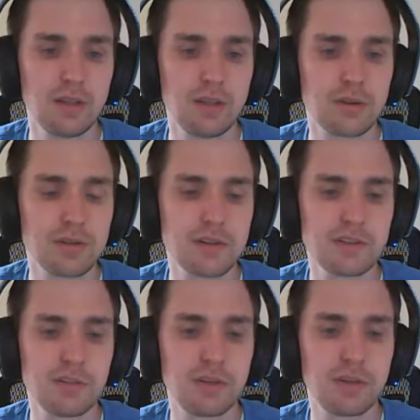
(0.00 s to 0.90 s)
There was also
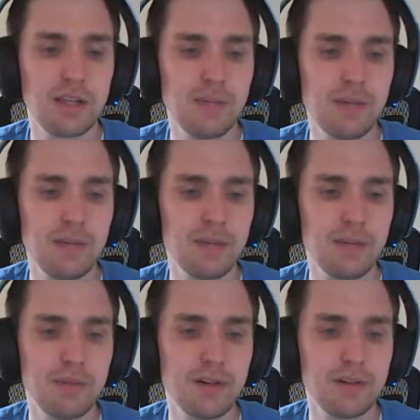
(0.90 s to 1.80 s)
some clipping
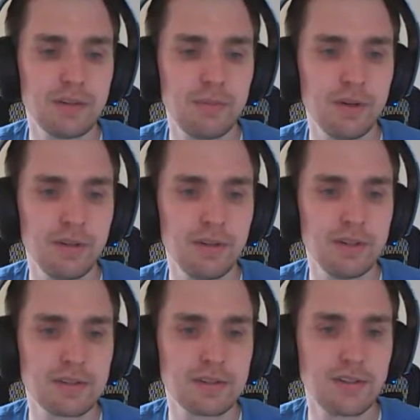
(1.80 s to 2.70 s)
up here in the
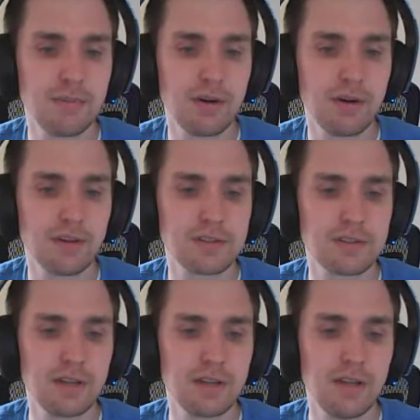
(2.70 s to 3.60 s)
buildings on some
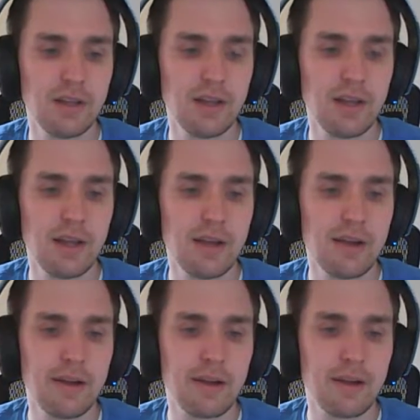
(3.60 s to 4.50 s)
parts
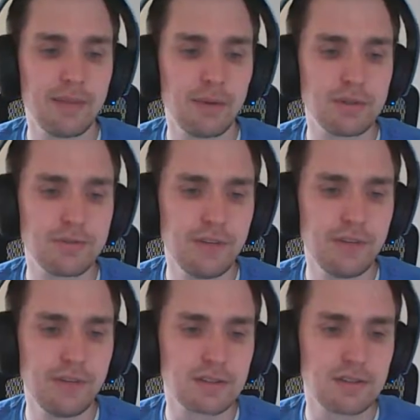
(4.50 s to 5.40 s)
that was
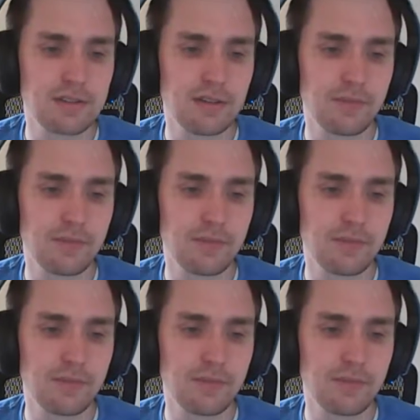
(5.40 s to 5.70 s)
fixed.